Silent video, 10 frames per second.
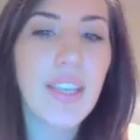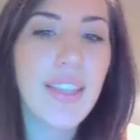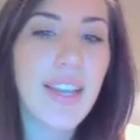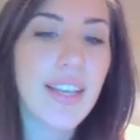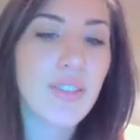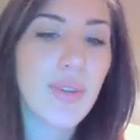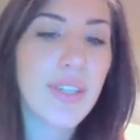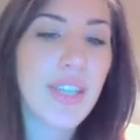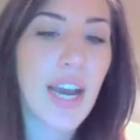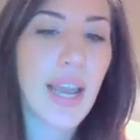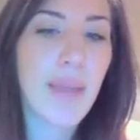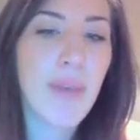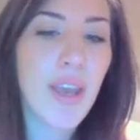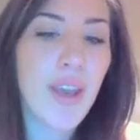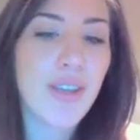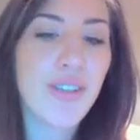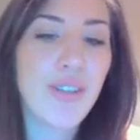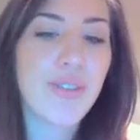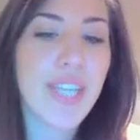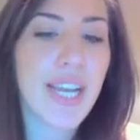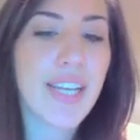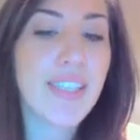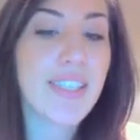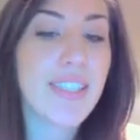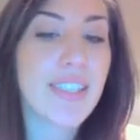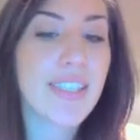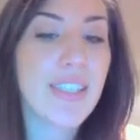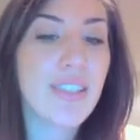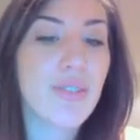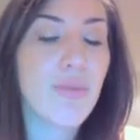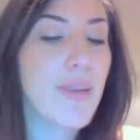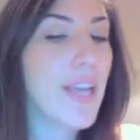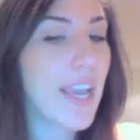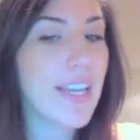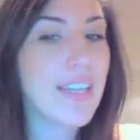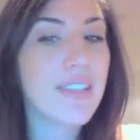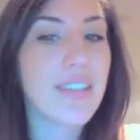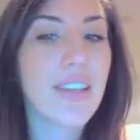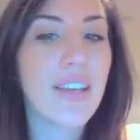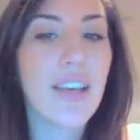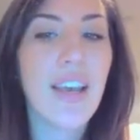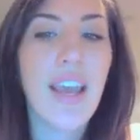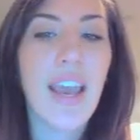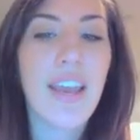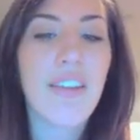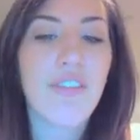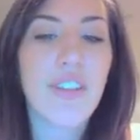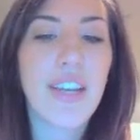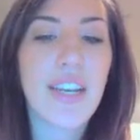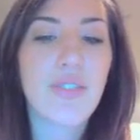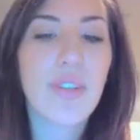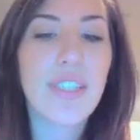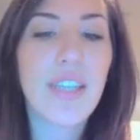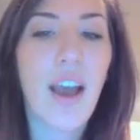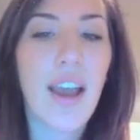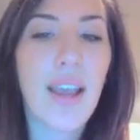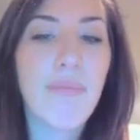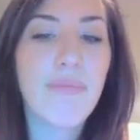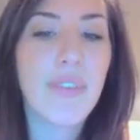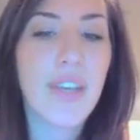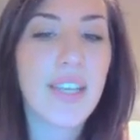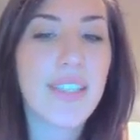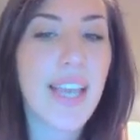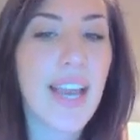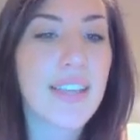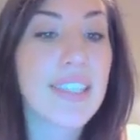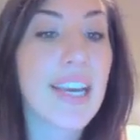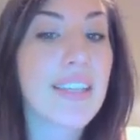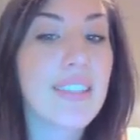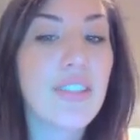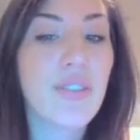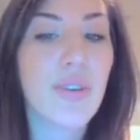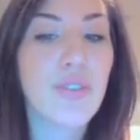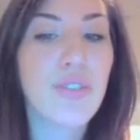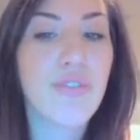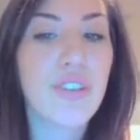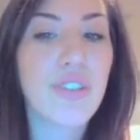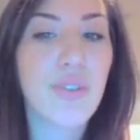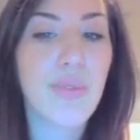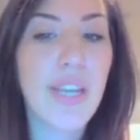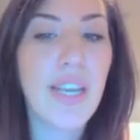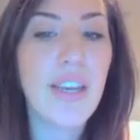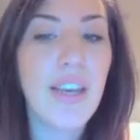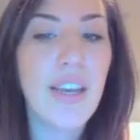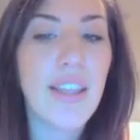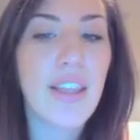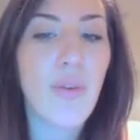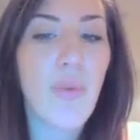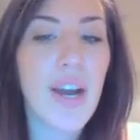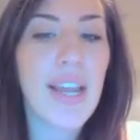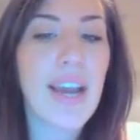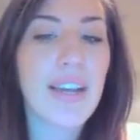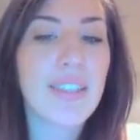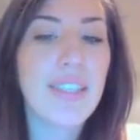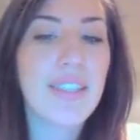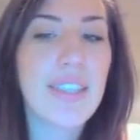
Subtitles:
The next one, time, 2 seconds, distance would be 8. And for the next one, time is the x-axis, so it goes first 3, then the y-axis